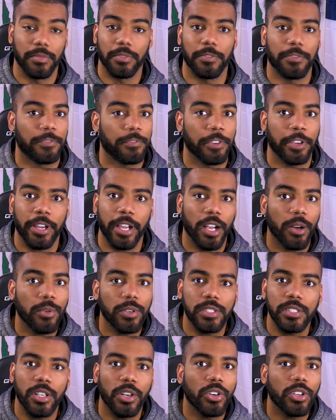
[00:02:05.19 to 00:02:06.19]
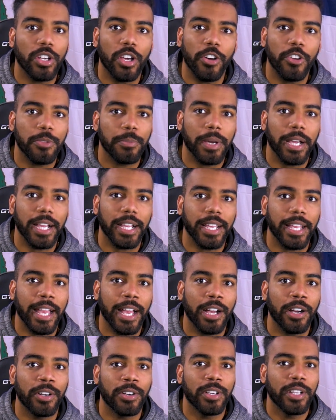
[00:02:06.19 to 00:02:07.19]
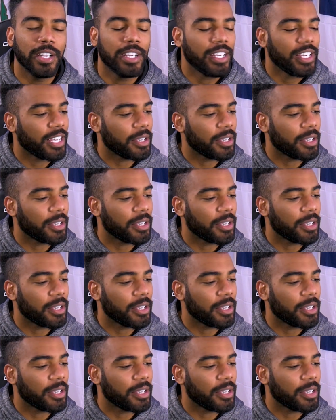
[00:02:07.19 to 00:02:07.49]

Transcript: figure out what's going on with my account.